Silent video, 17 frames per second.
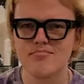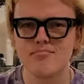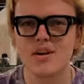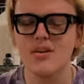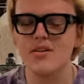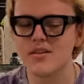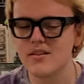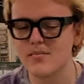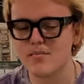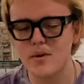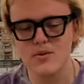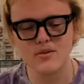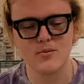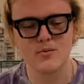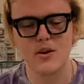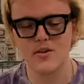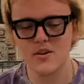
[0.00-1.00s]
probably the
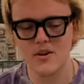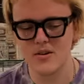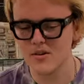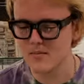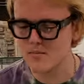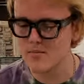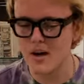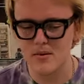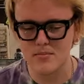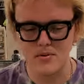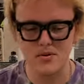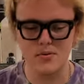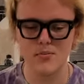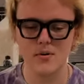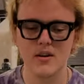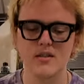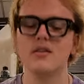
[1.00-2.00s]
most well known and popular
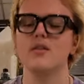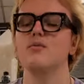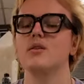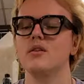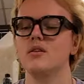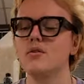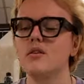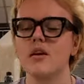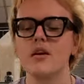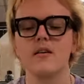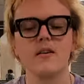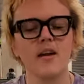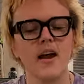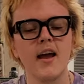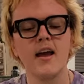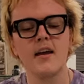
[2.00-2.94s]
brand that we do carry.